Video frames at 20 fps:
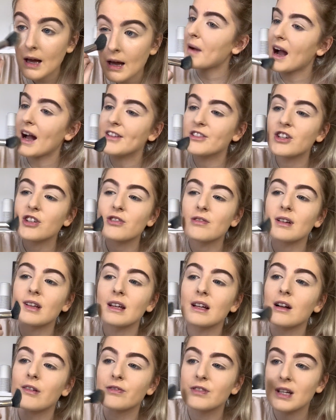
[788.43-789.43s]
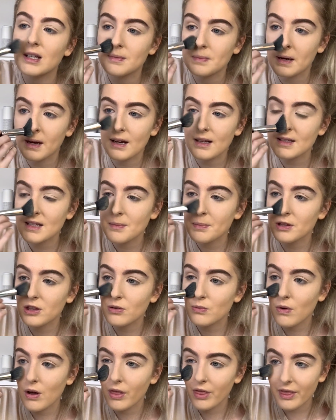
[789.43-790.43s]
I just really love to experience it, but the
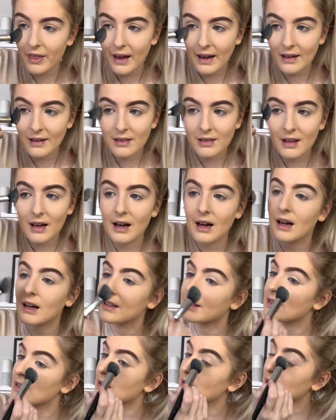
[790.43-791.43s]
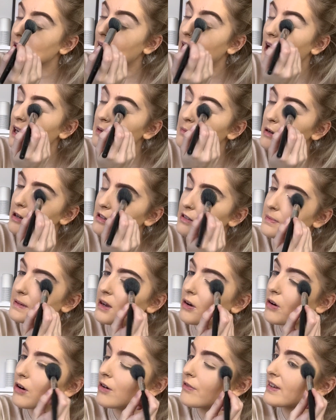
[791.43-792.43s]
one thing that kind of puts me
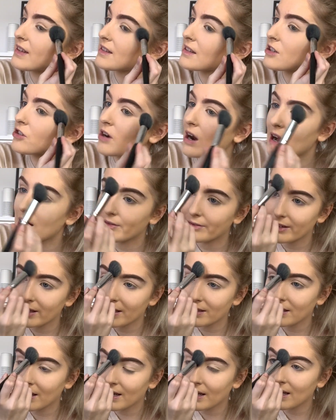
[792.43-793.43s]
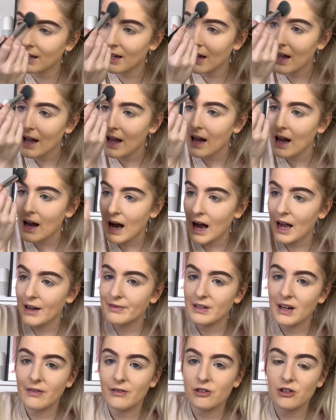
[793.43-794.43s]
off is the travelling. Like, I've
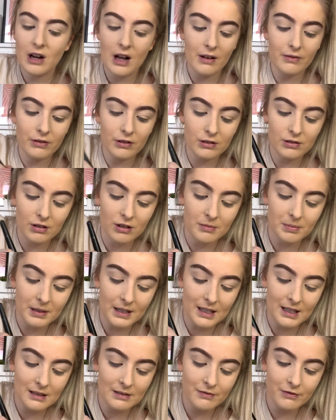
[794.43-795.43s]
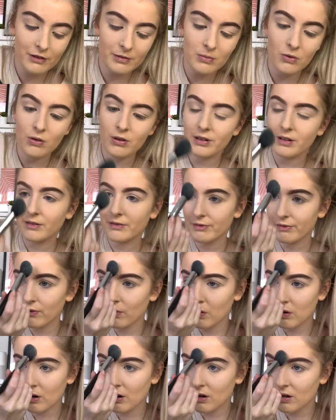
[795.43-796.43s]
never travelled on a plane for more than
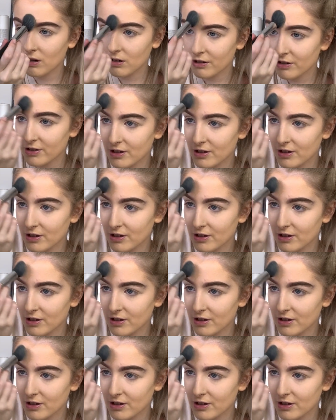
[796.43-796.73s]
4 hours.